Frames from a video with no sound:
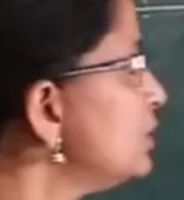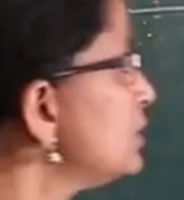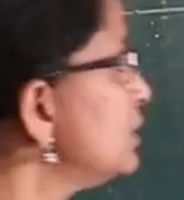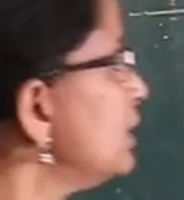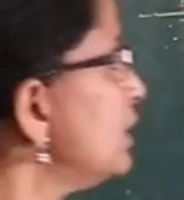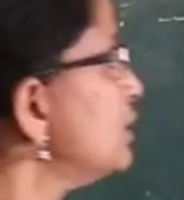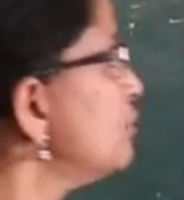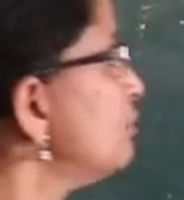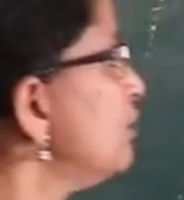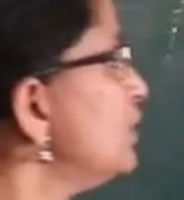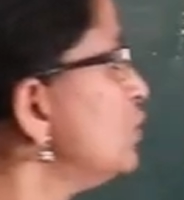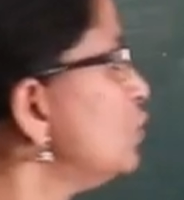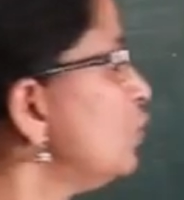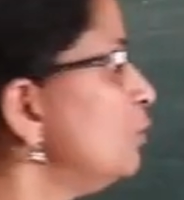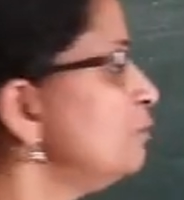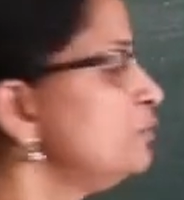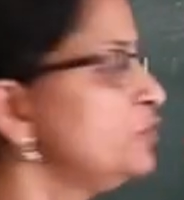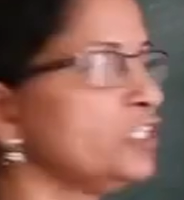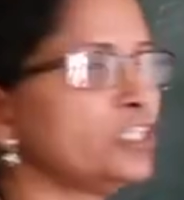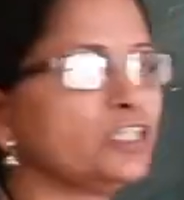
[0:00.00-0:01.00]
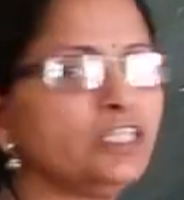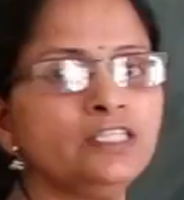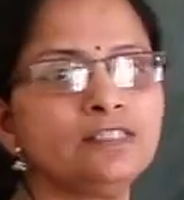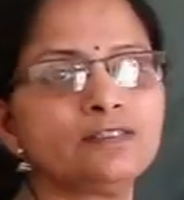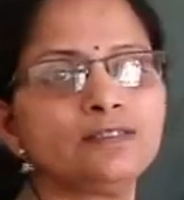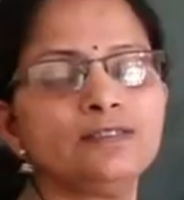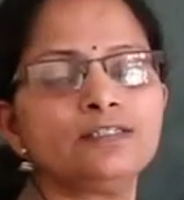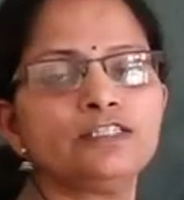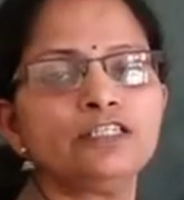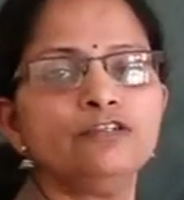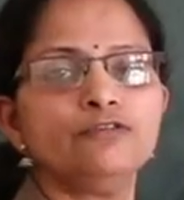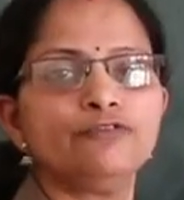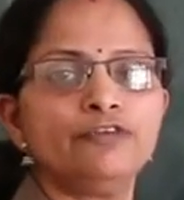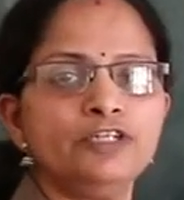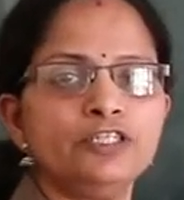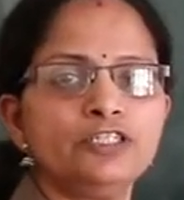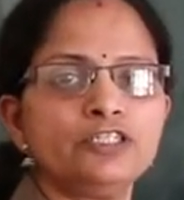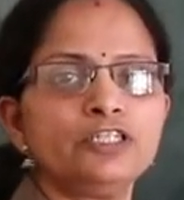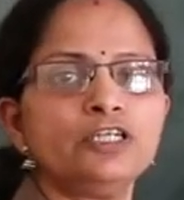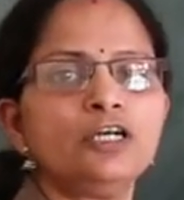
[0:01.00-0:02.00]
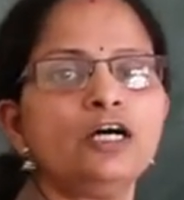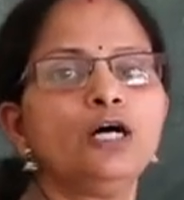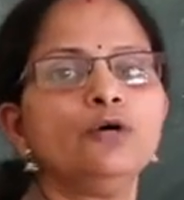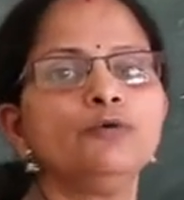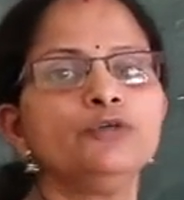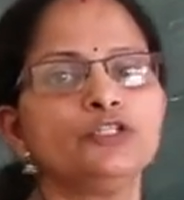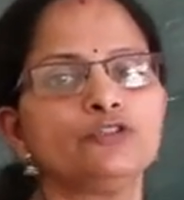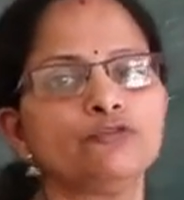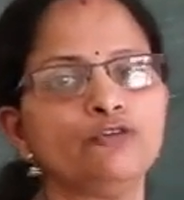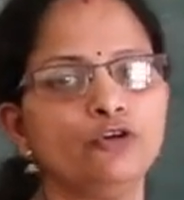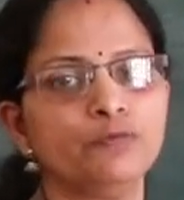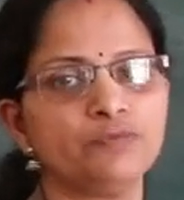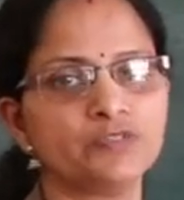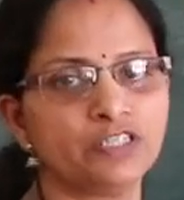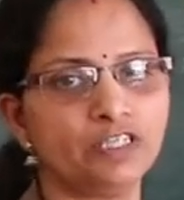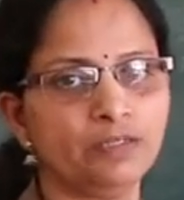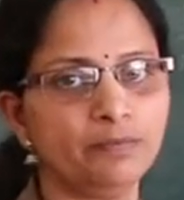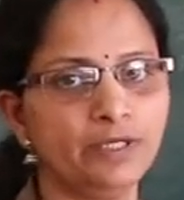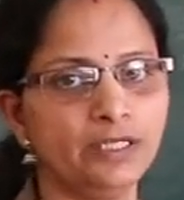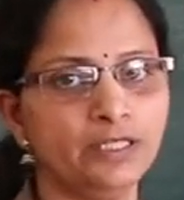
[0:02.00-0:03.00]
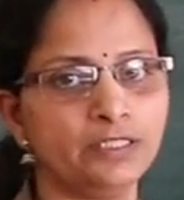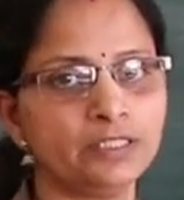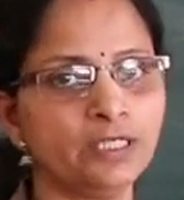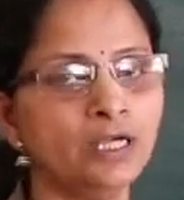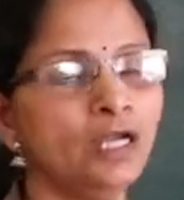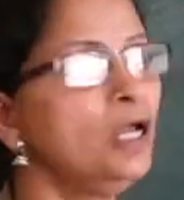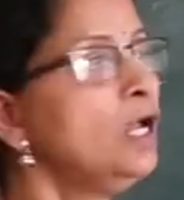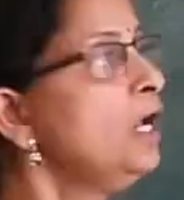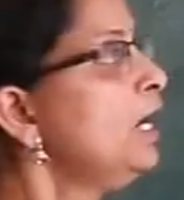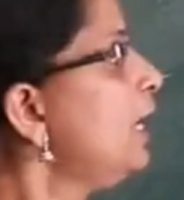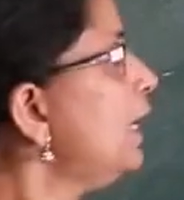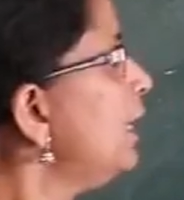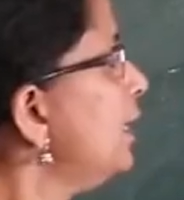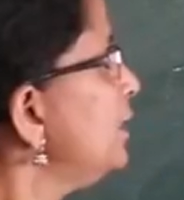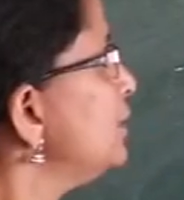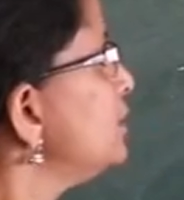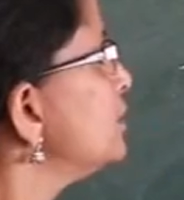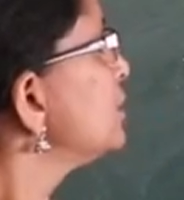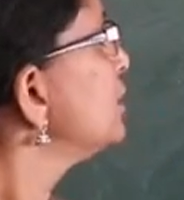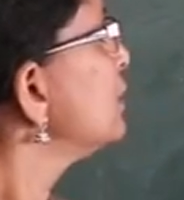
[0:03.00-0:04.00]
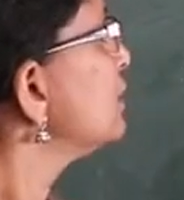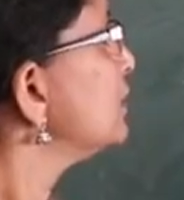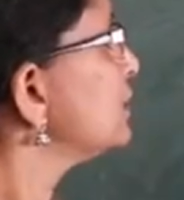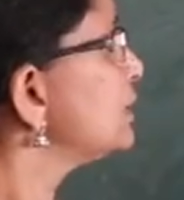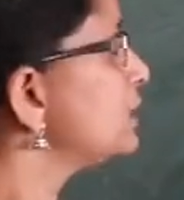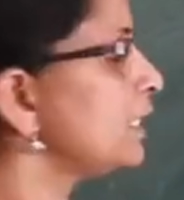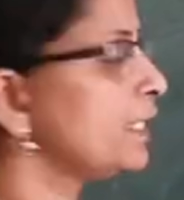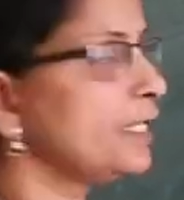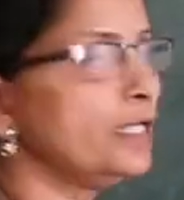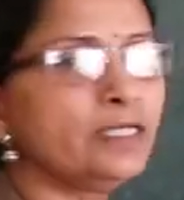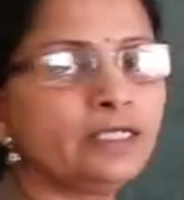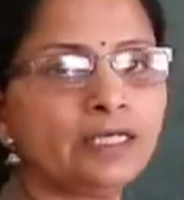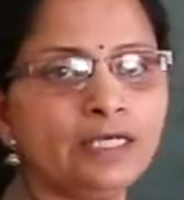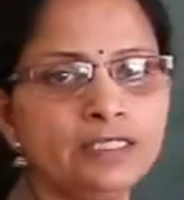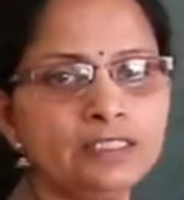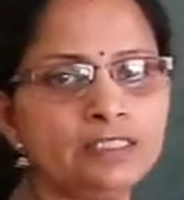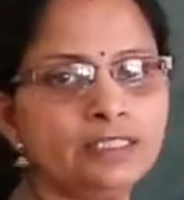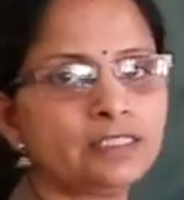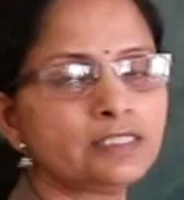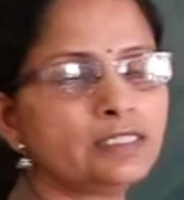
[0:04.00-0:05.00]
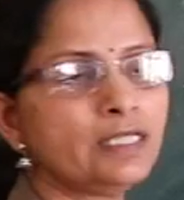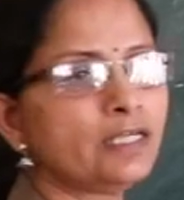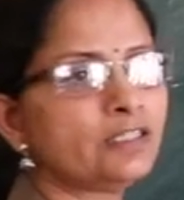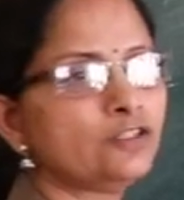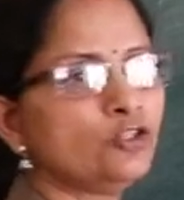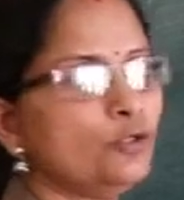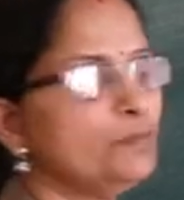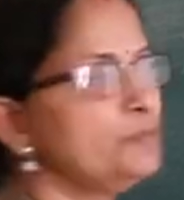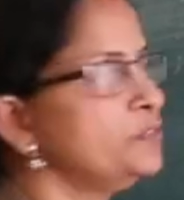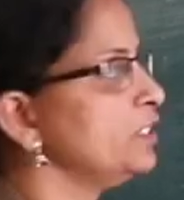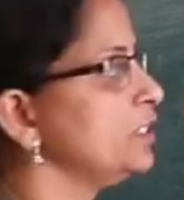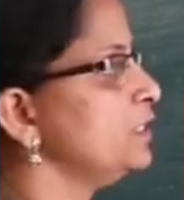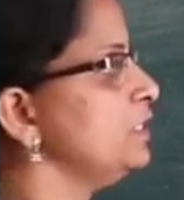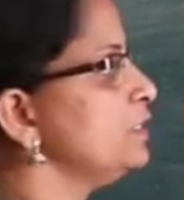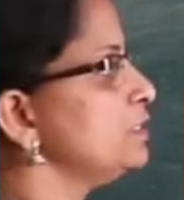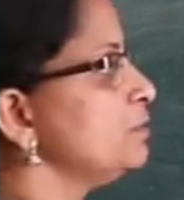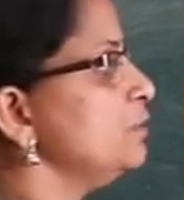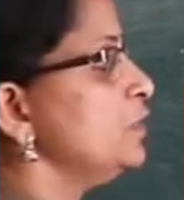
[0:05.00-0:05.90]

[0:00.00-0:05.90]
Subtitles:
is that when the object is at infinity, how it forms the image, and the second case is that the object is